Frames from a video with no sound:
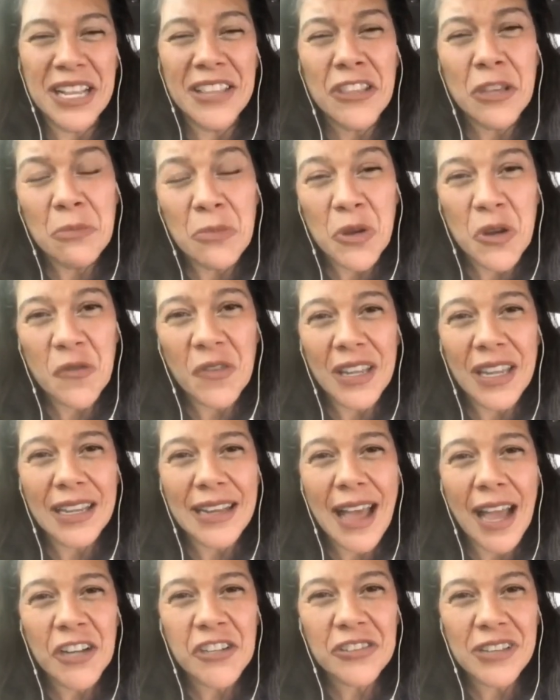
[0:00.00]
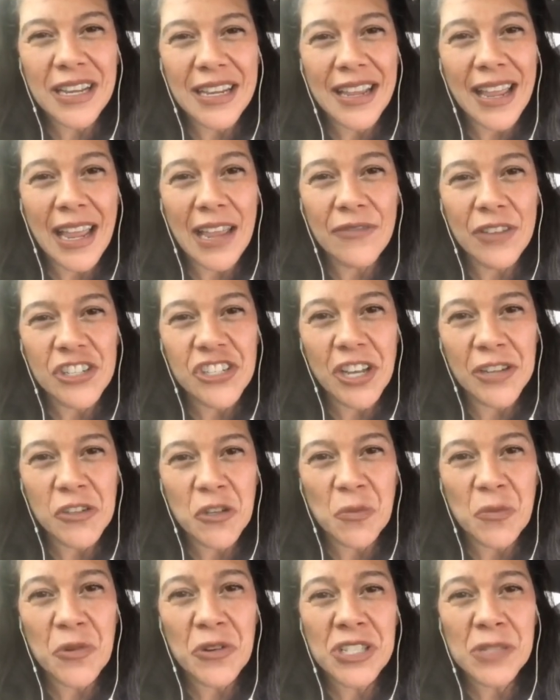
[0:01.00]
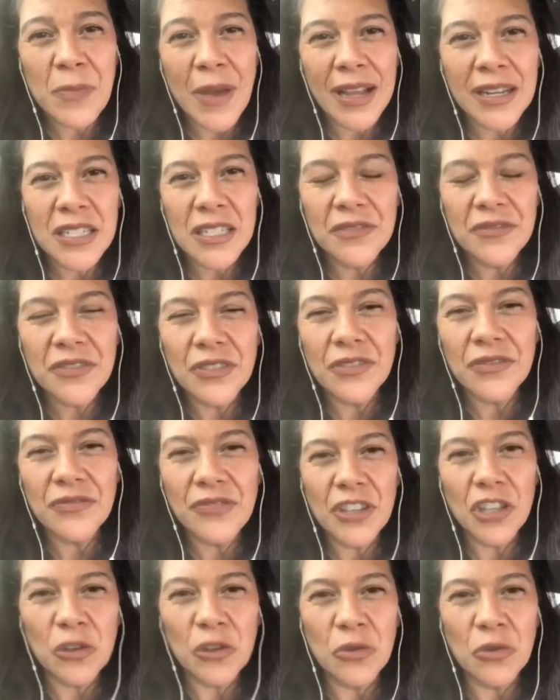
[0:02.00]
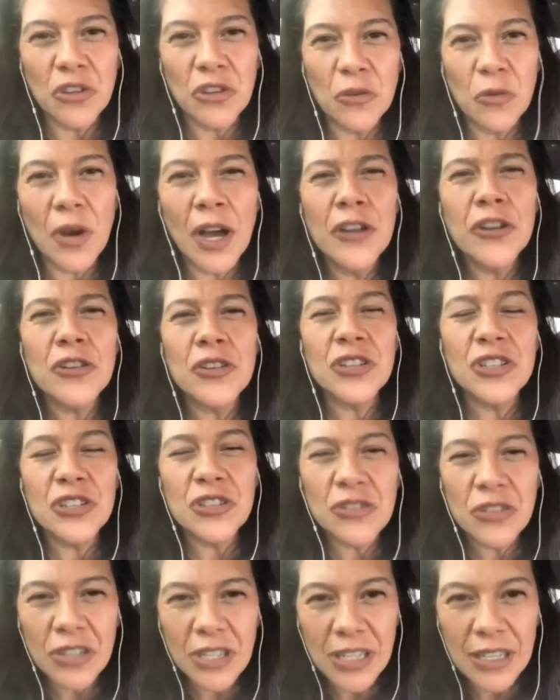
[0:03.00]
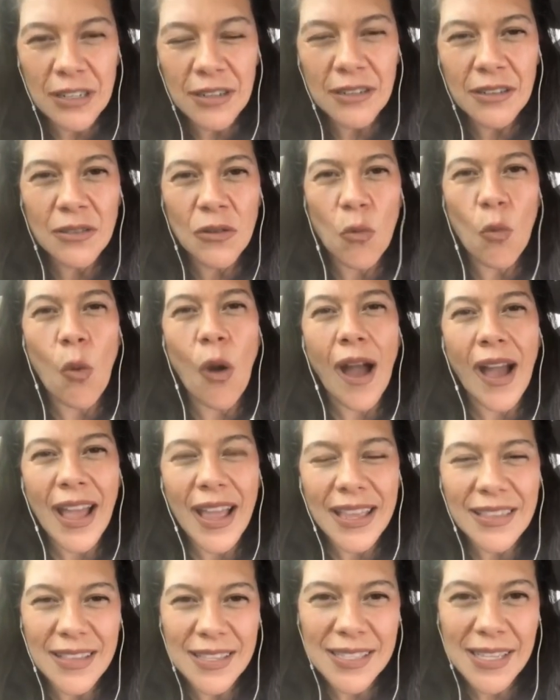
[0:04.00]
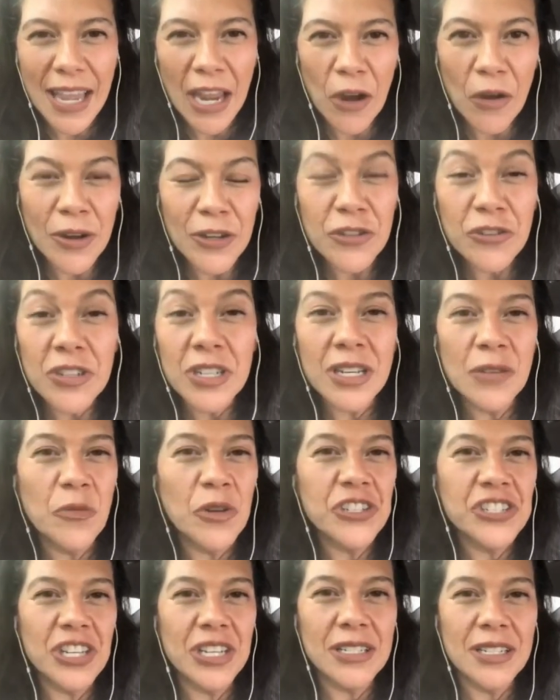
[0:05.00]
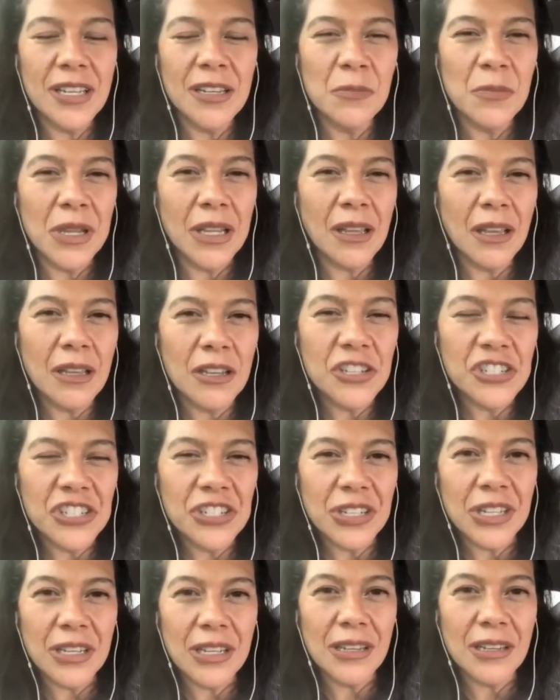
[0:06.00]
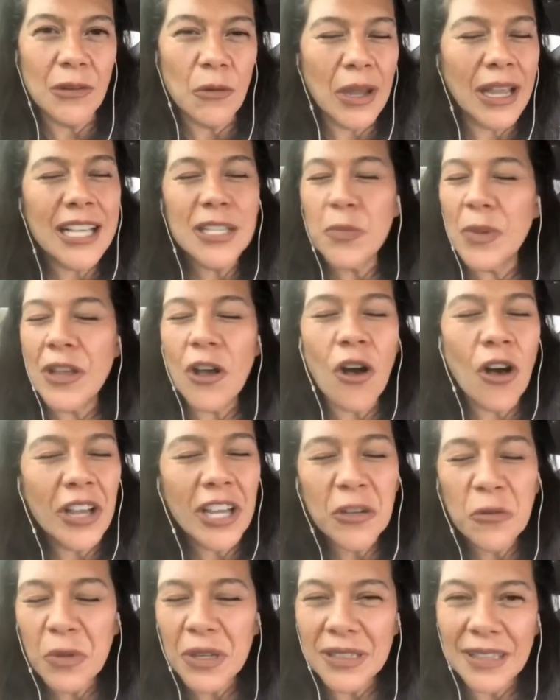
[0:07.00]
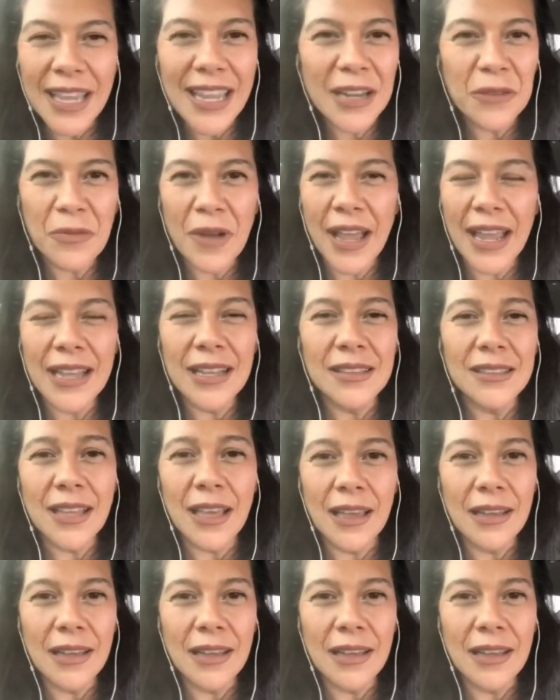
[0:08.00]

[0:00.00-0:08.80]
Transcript: But in the movie, it actually gave a gentle perspective of you understood why this character did what she did, because we all can relate, right?